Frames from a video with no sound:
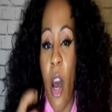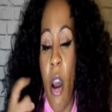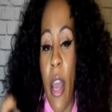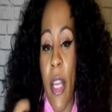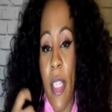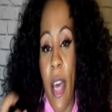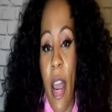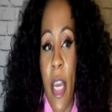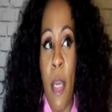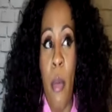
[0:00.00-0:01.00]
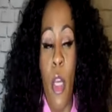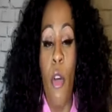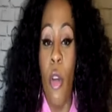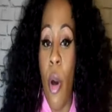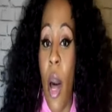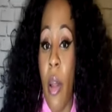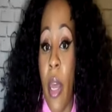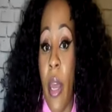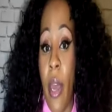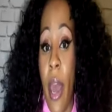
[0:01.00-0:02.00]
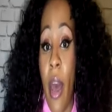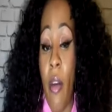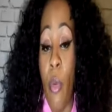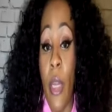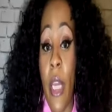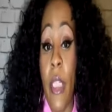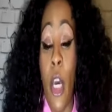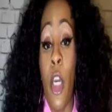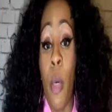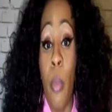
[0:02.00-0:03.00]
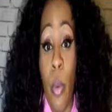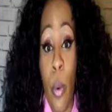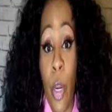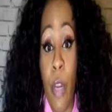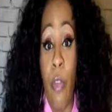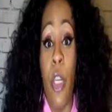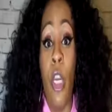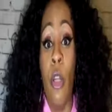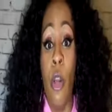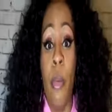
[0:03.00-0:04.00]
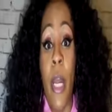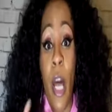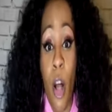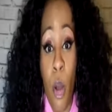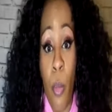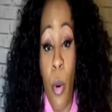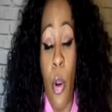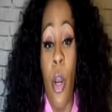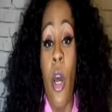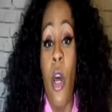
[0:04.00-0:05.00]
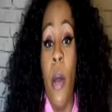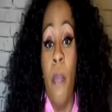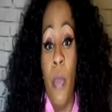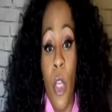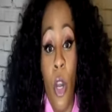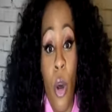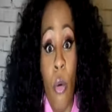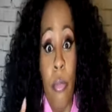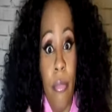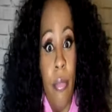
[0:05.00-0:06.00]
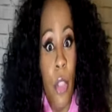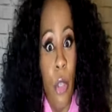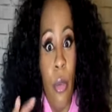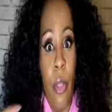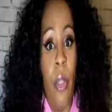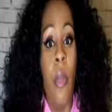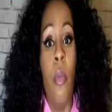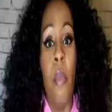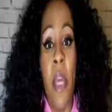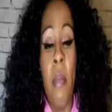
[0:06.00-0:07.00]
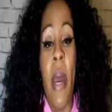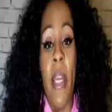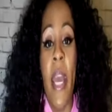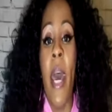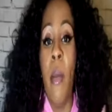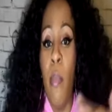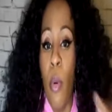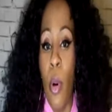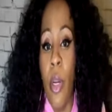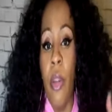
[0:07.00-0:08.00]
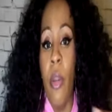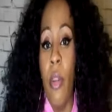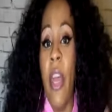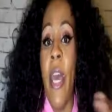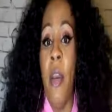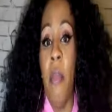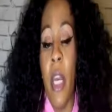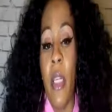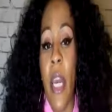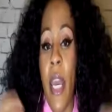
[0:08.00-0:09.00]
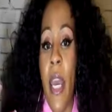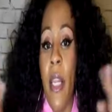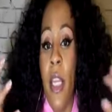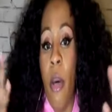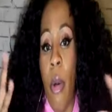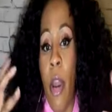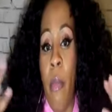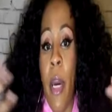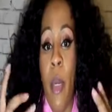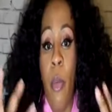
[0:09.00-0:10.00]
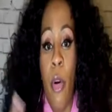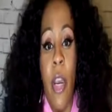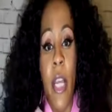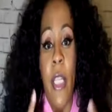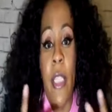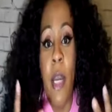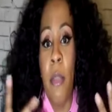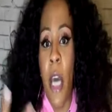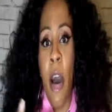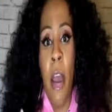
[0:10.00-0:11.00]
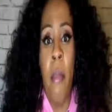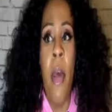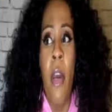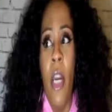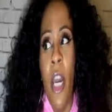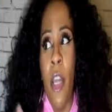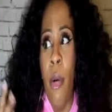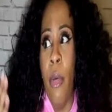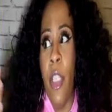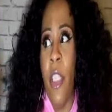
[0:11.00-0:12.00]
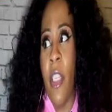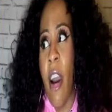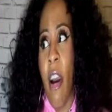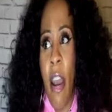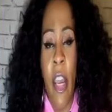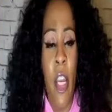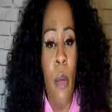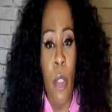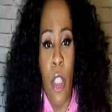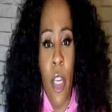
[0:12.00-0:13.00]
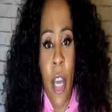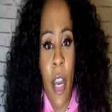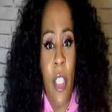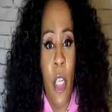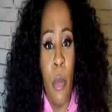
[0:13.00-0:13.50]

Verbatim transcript: anxiety but you know how they have when they tell you to board if you need a little bit of help or you know, you, me and my dad bored then because I can't deal with everybody boarding at the same time. And there was this guy, and he was looking at us, and he